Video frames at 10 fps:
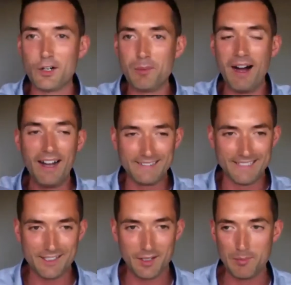behind
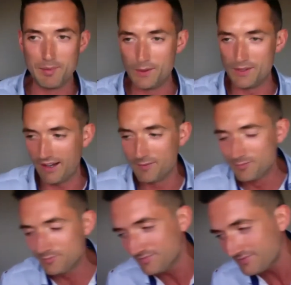this computer.
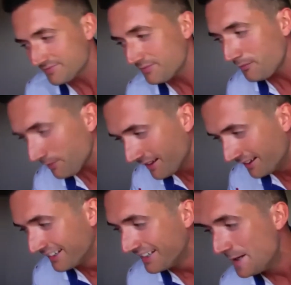
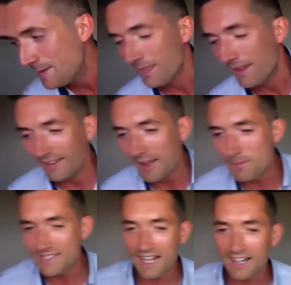And let me
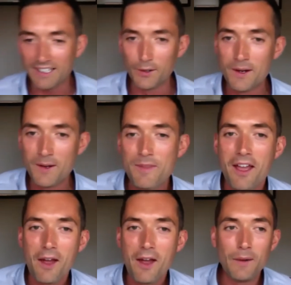tell you,
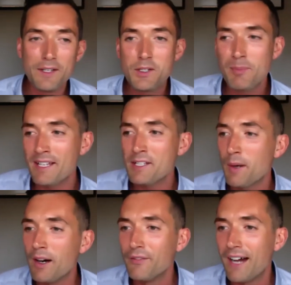when you spend
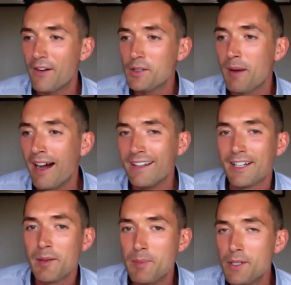12 hours behind a
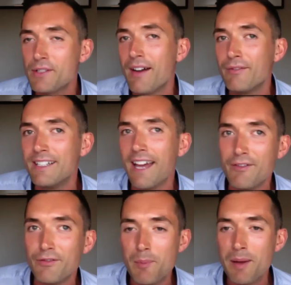computer every day
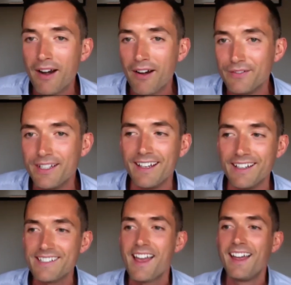for a period of
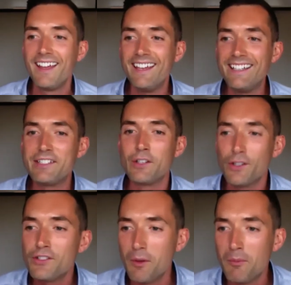years, it
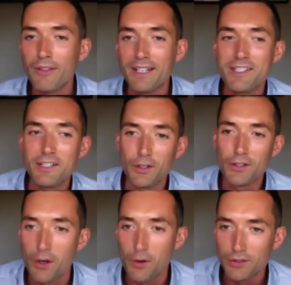does something to your
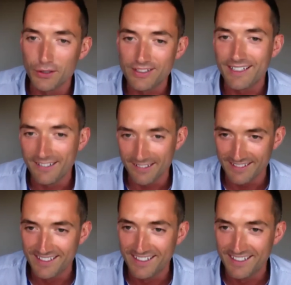social skills.